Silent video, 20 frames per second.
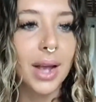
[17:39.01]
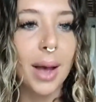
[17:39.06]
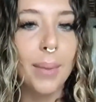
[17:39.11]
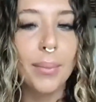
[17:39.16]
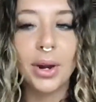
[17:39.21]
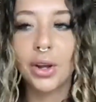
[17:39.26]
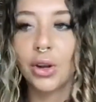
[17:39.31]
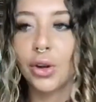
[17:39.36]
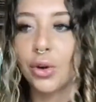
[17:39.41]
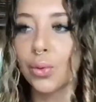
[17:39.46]
I'm
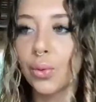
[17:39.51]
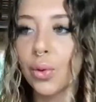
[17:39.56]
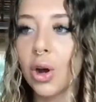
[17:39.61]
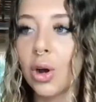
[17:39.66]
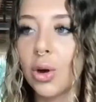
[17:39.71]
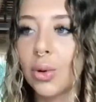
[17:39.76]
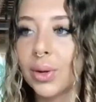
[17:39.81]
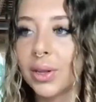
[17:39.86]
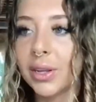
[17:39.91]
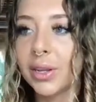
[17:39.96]
going to
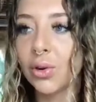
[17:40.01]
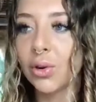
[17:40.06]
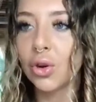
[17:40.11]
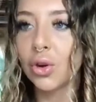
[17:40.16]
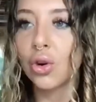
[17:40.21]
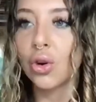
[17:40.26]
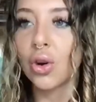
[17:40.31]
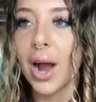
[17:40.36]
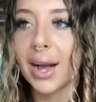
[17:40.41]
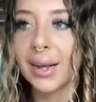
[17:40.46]
grow in little
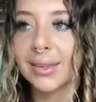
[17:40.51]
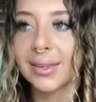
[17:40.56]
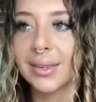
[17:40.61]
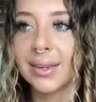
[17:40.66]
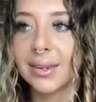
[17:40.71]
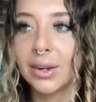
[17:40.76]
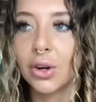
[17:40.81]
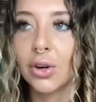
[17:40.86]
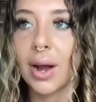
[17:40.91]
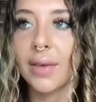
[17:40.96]
cracks
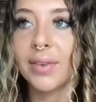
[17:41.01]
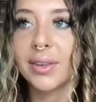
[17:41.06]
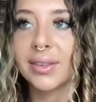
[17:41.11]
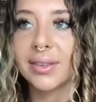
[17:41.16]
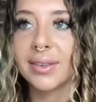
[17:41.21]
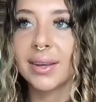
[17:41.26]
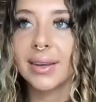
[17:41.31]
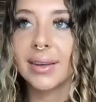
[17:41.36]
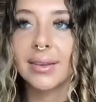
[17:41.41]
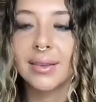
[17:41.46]
and
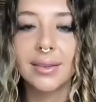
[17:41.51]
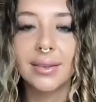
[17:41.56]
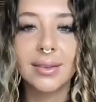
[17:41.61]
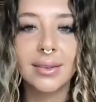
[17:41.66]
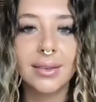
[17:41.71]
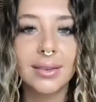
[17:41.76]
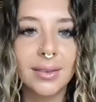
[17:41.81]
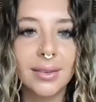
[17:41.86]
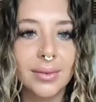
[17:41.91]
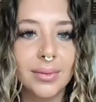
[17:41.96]
crevices